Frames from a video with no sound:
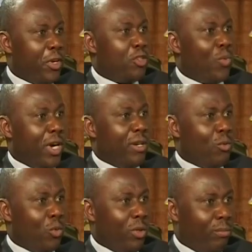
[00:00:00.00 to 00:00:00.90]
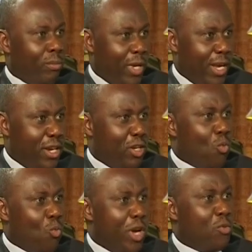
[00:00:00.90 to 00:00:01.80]
phase one will
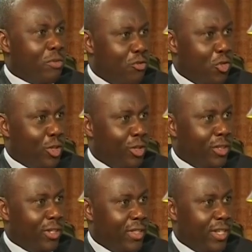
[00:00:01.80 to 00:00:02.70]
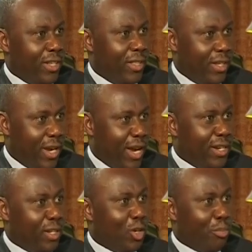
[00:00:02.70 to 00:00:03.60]
and when we've drilled the, the,
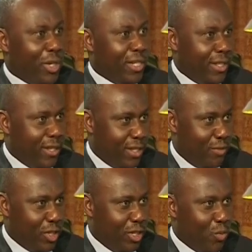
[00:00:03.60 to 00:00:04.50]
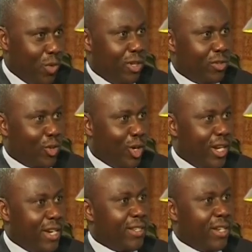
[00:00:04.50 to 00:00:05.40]
and completed the 17 wells, that's
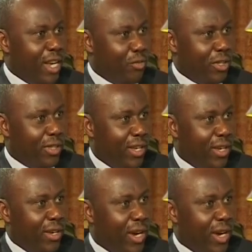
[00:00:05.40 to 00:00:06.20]
connected it. everything